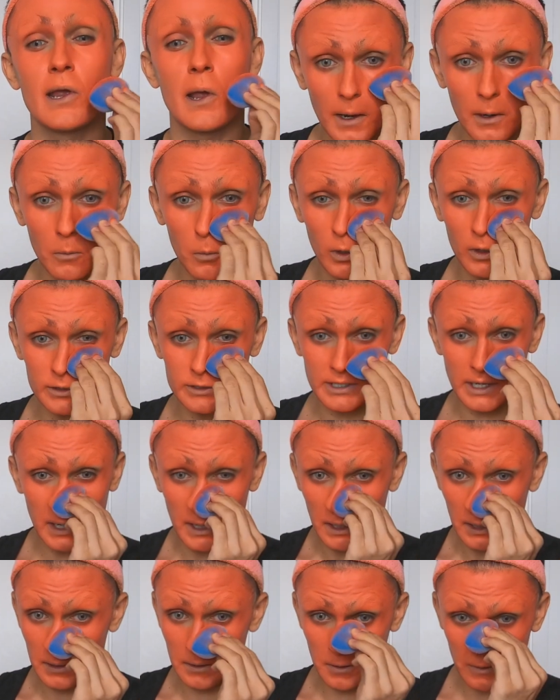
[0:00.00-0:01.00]
I was
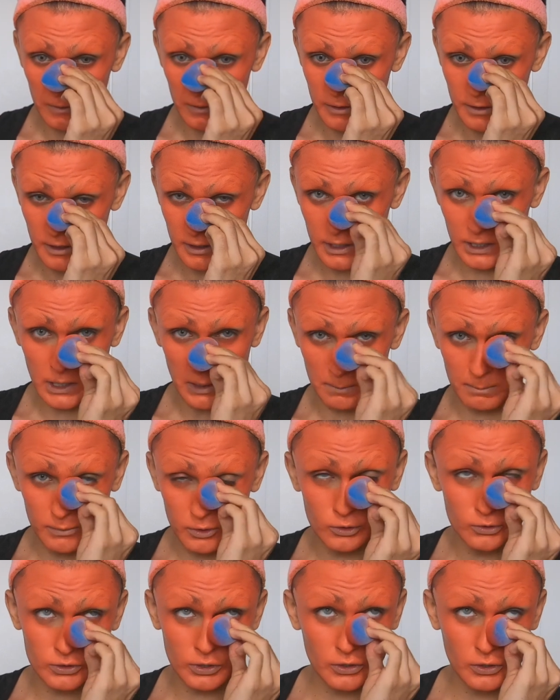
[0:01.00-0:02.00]
in the
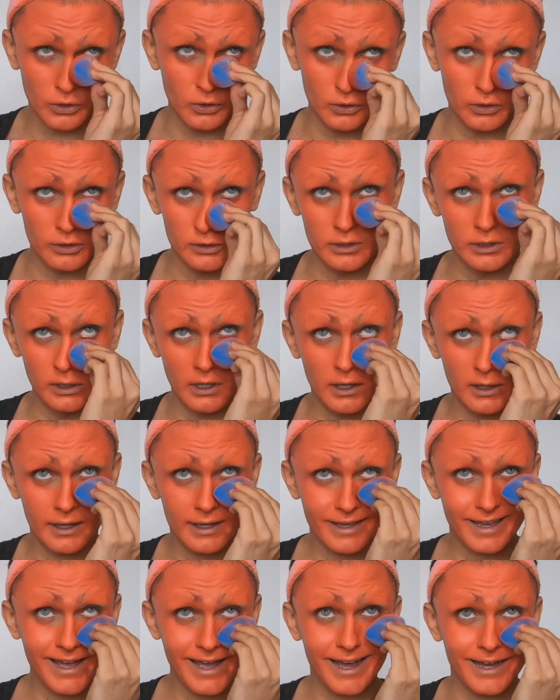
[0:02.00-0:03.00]
musical
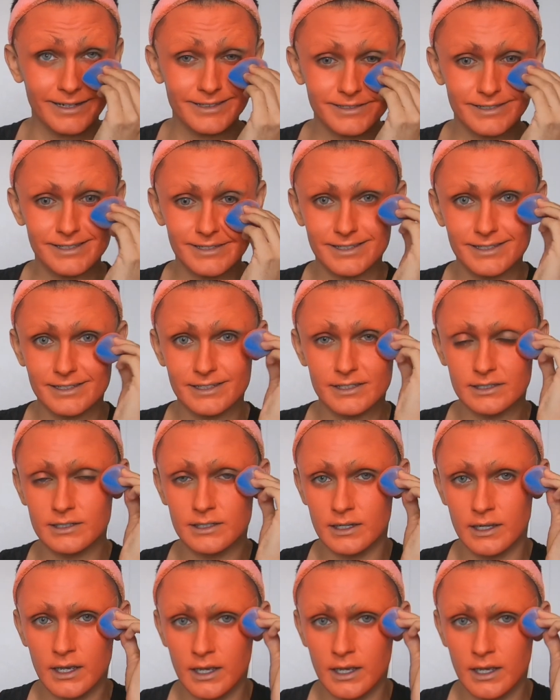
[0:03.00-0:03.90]
Cats,